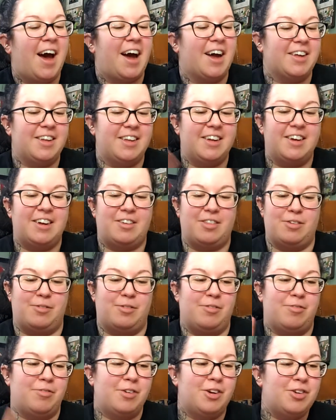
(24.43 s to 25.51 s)
I cleaned out the
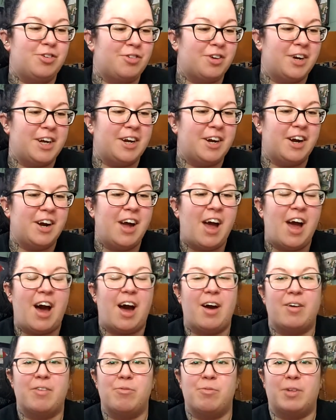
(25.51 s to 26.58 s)
refrigerator.
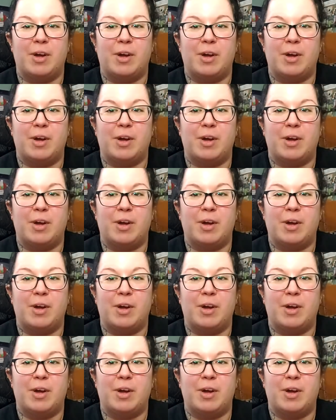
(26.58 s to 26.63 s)
I